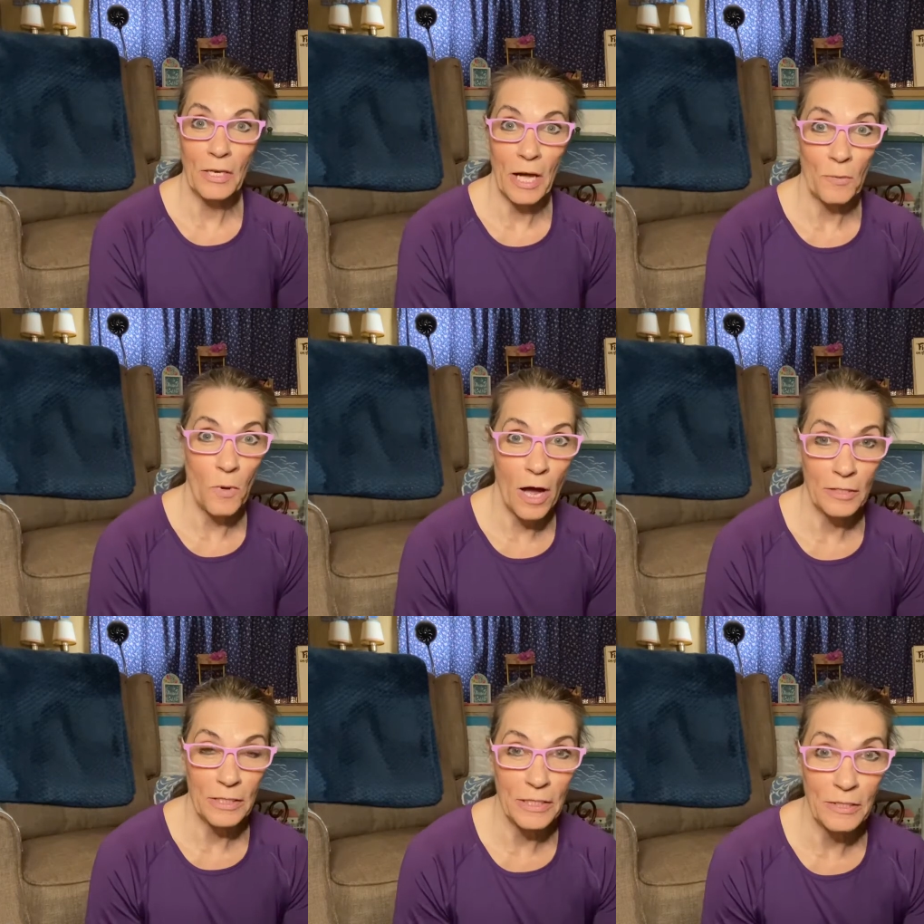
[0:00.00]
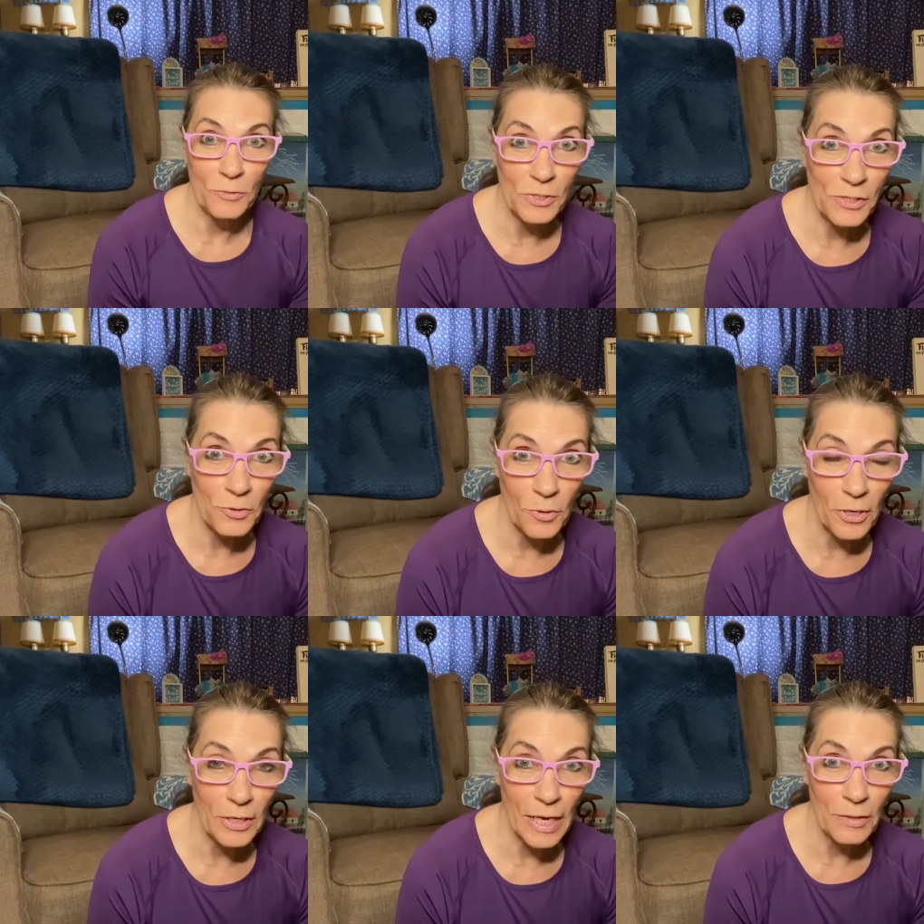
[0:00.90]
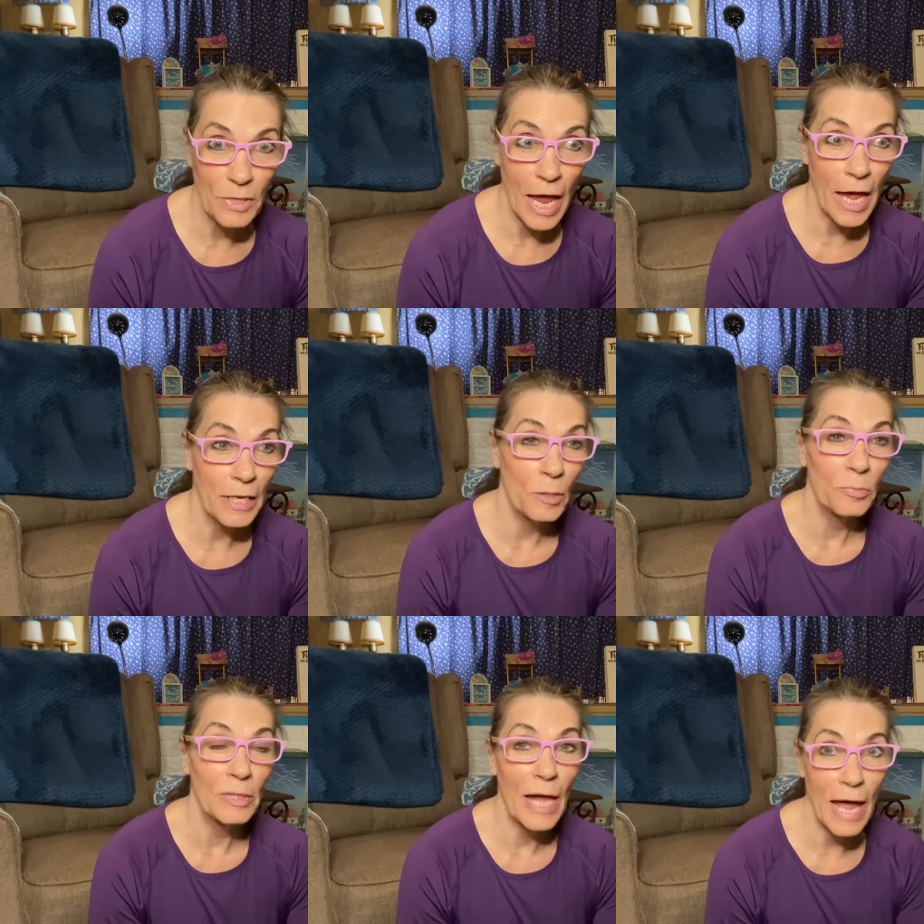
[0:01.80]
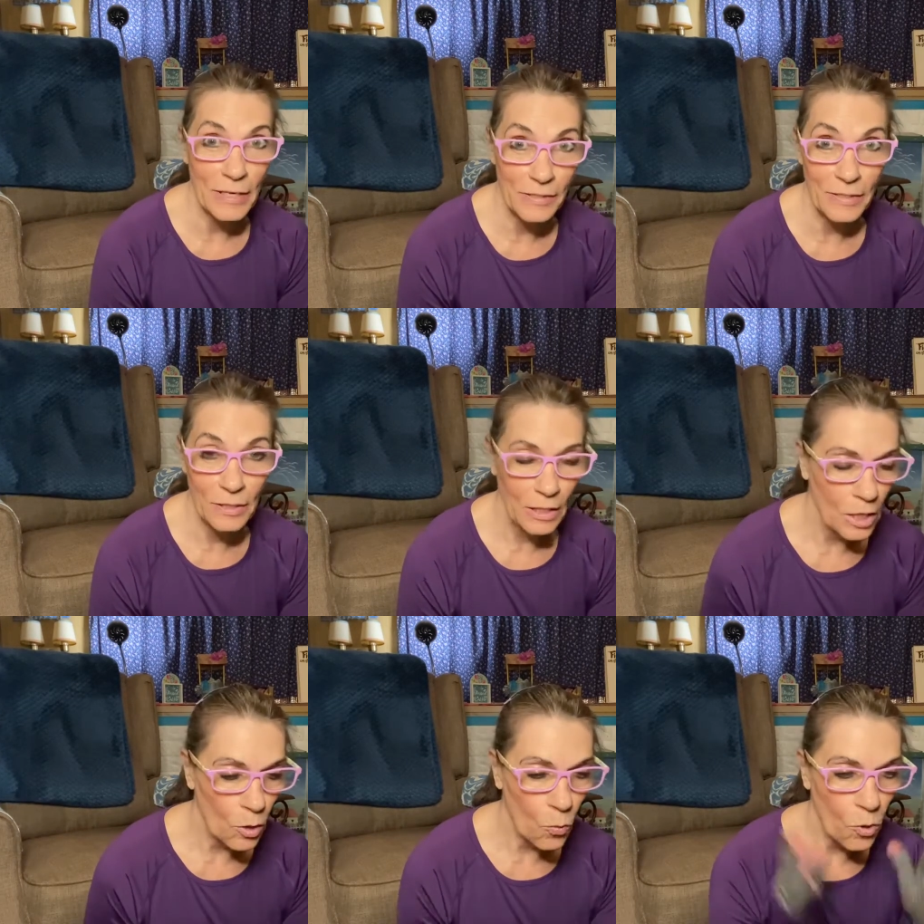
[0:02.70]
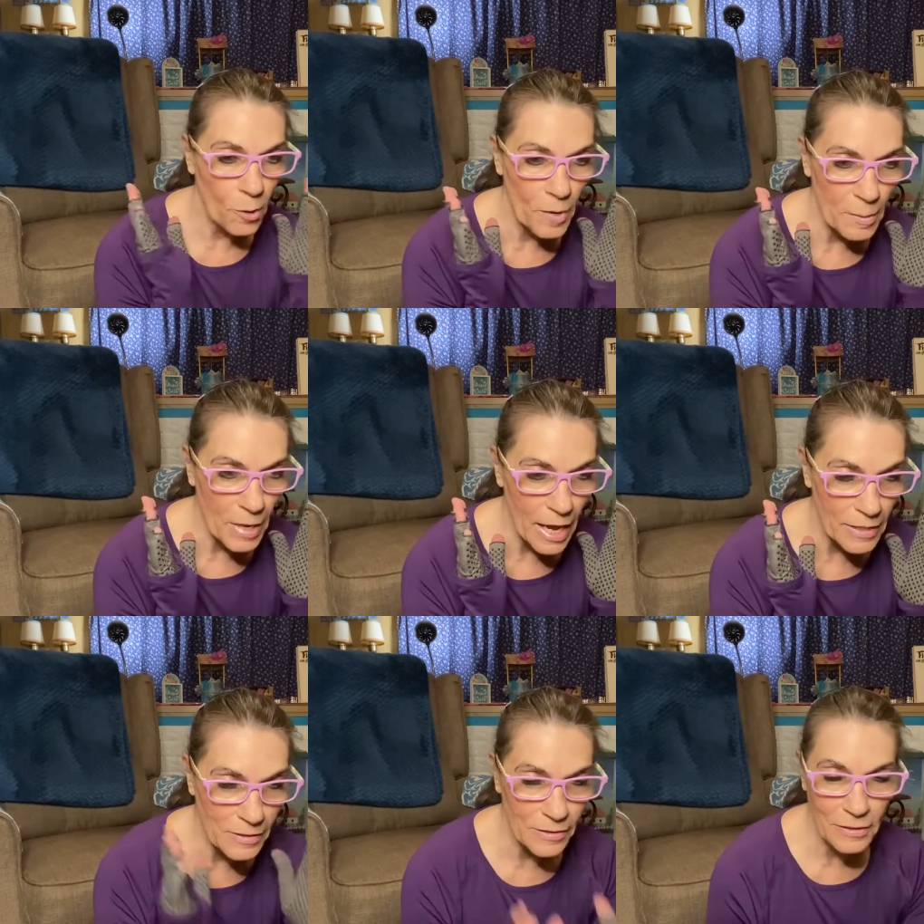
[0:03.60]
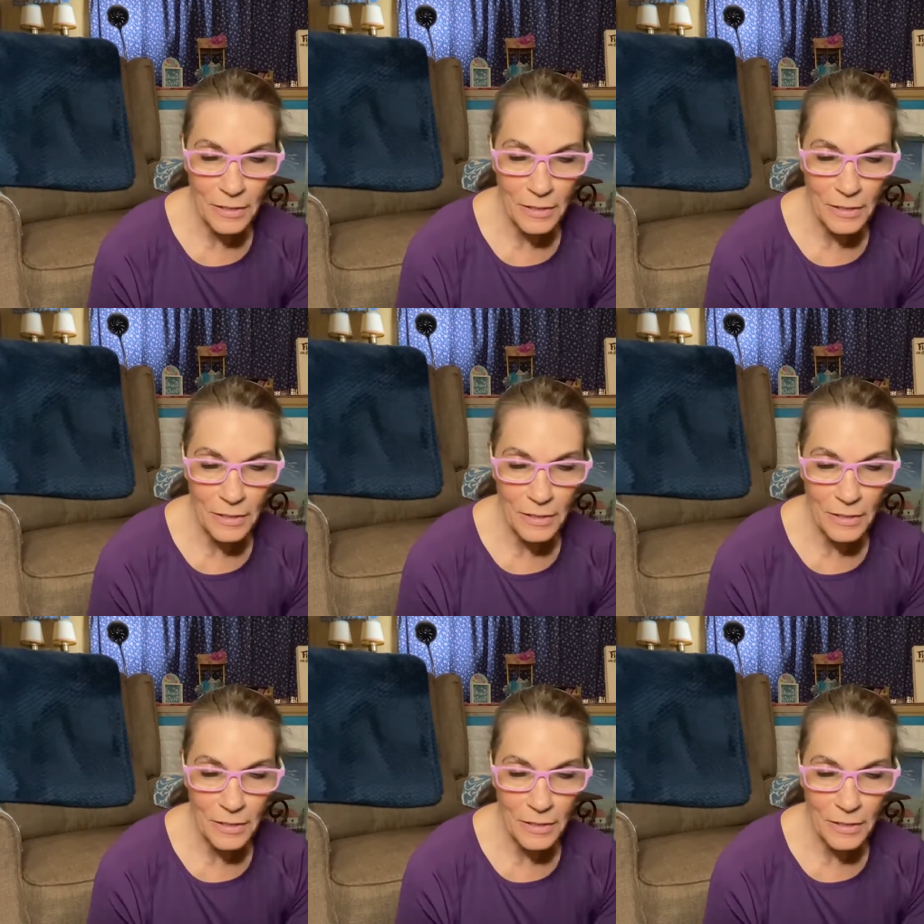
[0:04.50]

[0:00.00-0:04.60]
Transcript: I walked into a store and had a blast, wore my mask,